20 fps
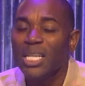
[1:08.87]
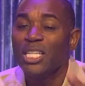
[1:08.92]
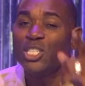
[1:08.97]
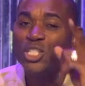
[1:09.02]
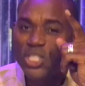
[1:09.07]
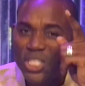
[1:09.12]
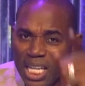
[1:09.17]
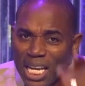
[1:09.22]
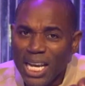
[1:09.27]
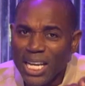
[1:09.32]

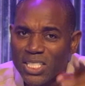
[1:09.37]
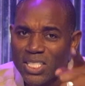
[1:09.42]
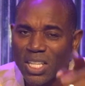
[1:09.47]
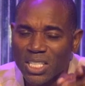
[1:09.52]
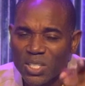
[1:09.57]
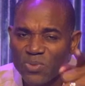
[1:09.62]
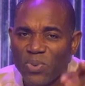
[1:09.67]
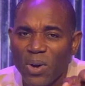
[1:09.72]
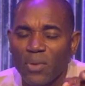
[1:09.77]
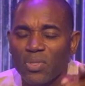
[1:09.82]

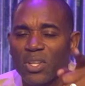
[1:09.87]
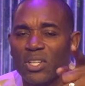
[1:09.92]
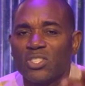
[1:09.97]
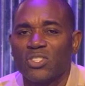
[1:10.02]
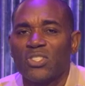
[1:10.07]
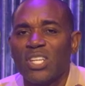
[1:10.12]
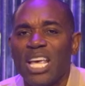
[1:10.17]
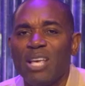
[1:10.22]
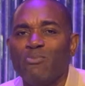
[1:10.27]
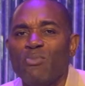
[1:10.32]
Jesus felt the
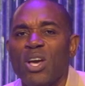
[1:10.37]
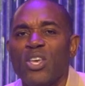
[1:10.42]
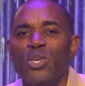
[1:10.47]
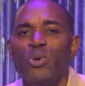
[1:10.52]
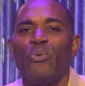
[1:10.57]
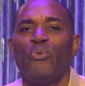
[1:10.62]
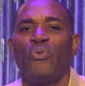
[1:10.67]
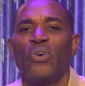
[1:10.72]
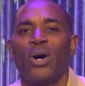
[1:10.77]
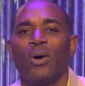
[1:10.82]
same way
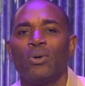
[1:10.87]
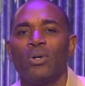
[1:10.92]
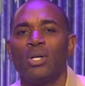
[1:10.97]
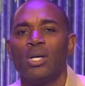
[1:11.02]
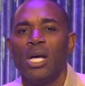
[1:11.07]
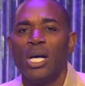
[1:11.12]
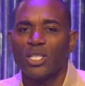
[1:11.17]
you felt.